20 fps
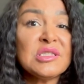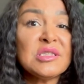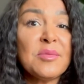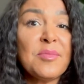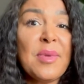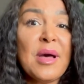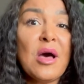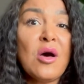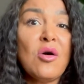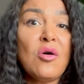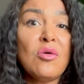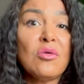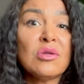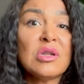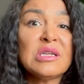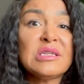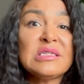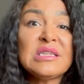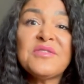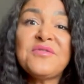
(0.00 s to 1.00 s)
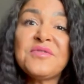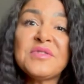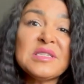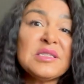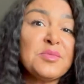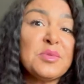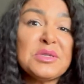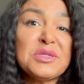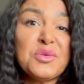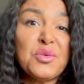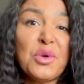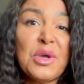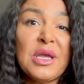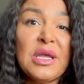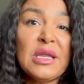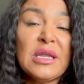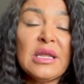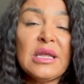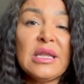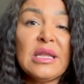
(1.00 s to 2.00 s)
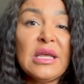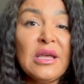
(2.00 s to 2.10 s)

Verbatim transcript: about the difference between an